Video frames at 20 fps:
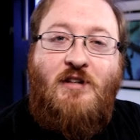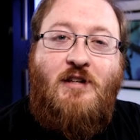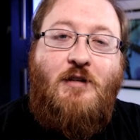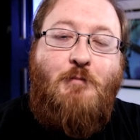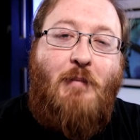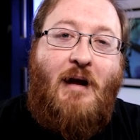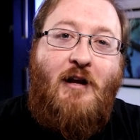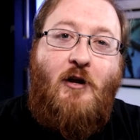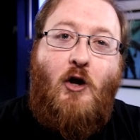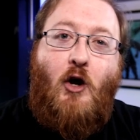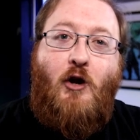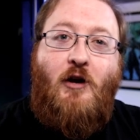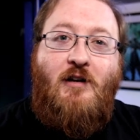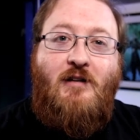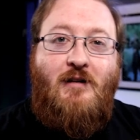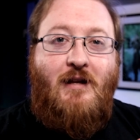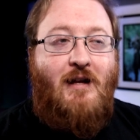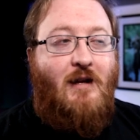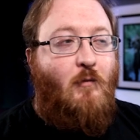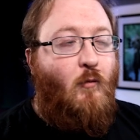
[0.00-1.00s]
is my current
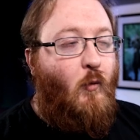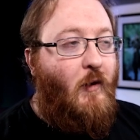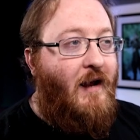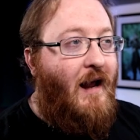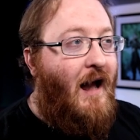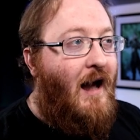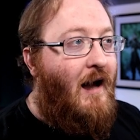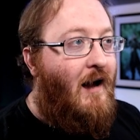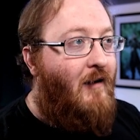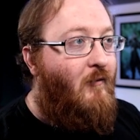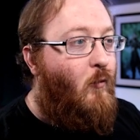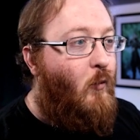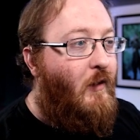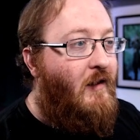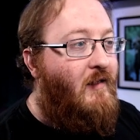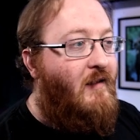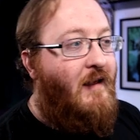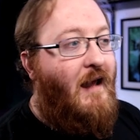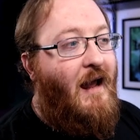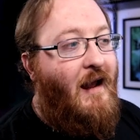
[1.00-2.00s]
team we have
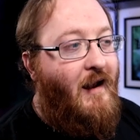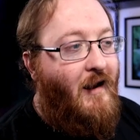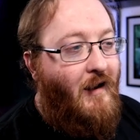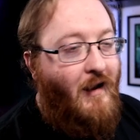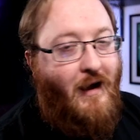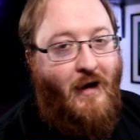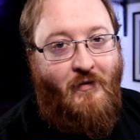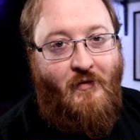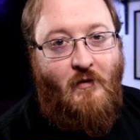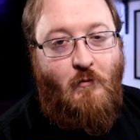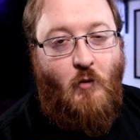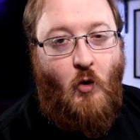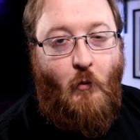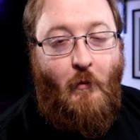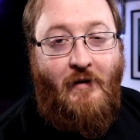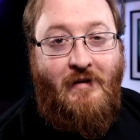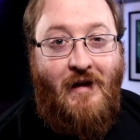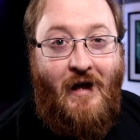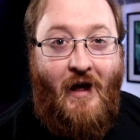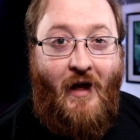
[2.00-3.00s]
with Genk at the
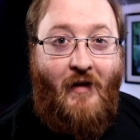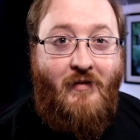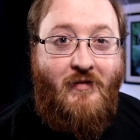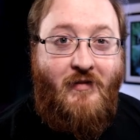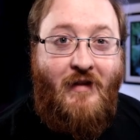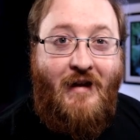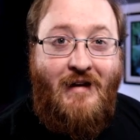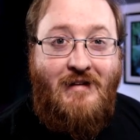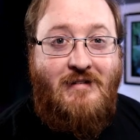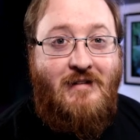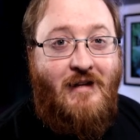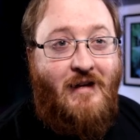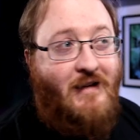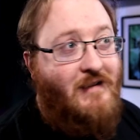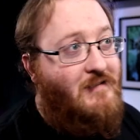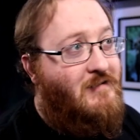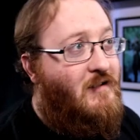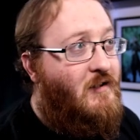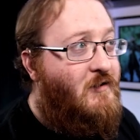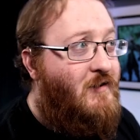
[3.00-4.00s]
moment, and this
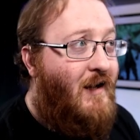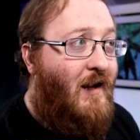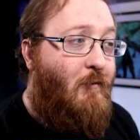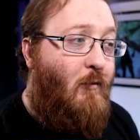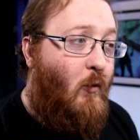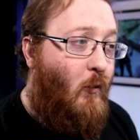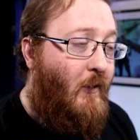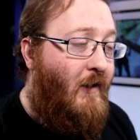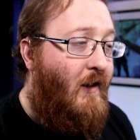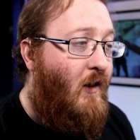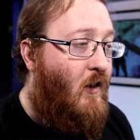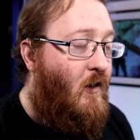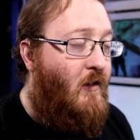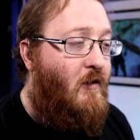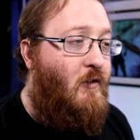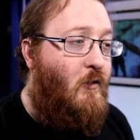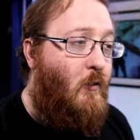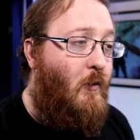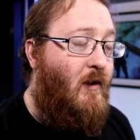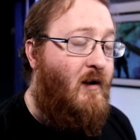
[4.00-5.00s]
is the shape we are
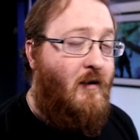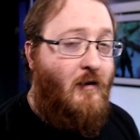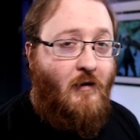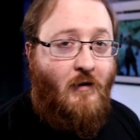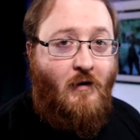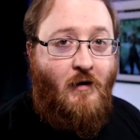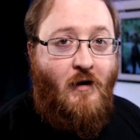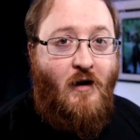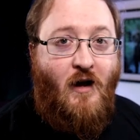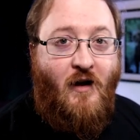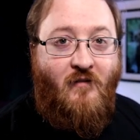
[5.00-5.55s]
doing. A